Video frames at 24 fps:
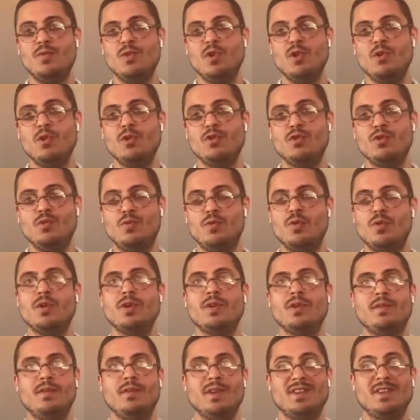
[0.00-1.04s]
we will look
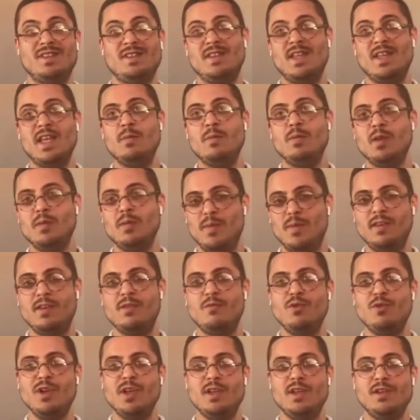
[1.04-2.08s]
towards a stable
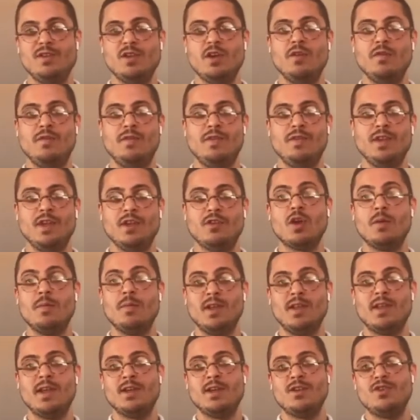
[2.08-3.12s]
beta release of the
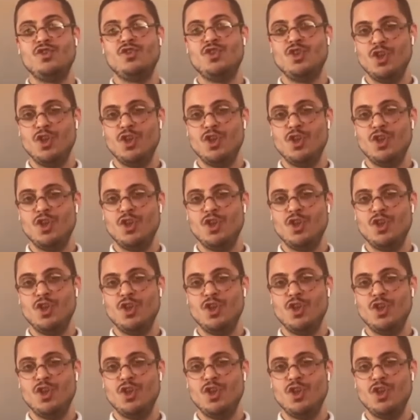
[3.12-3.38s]
AtomicDEX